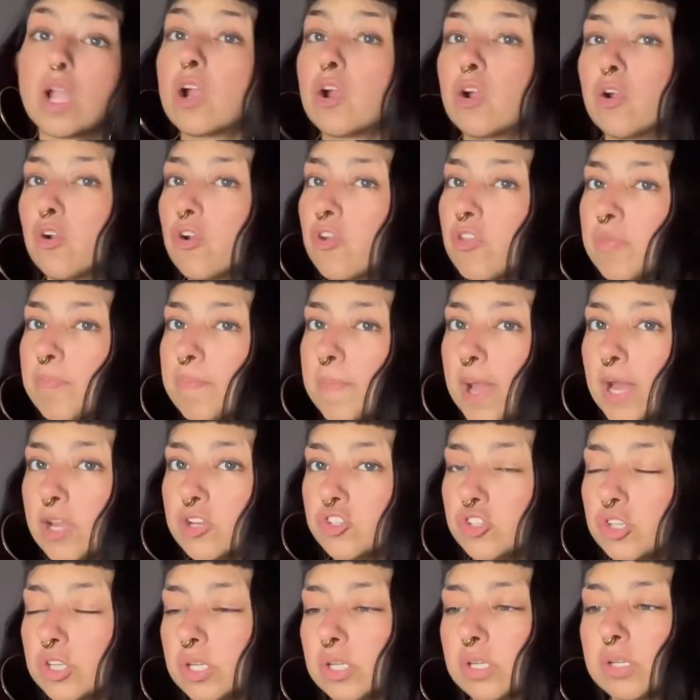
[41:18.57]
Earth
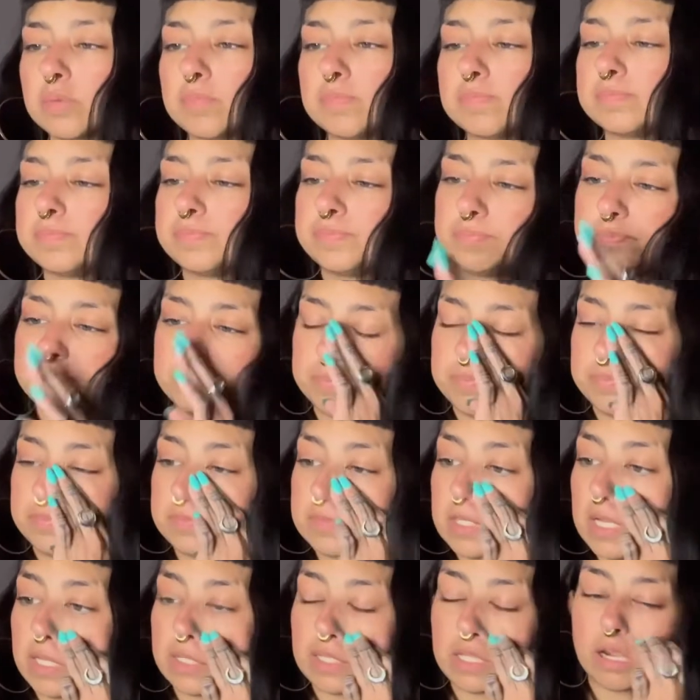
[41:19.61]
magic.
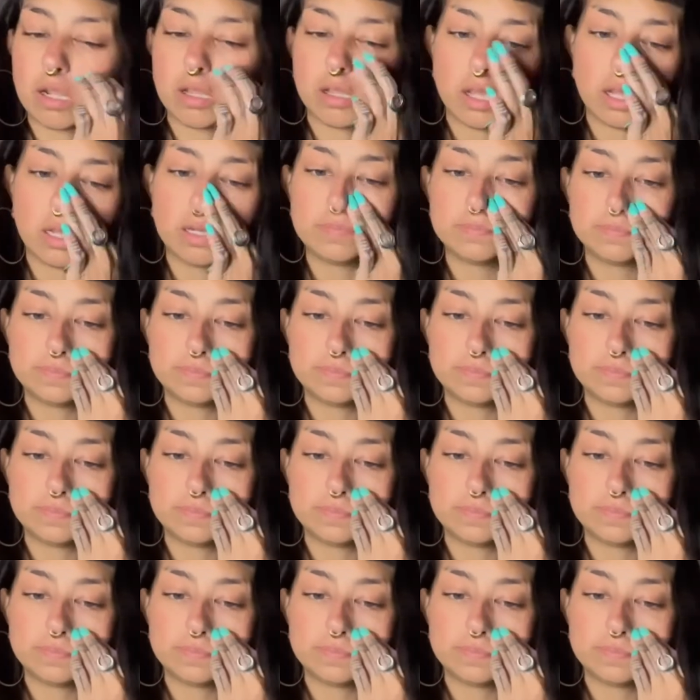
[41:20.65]
I like that a lot.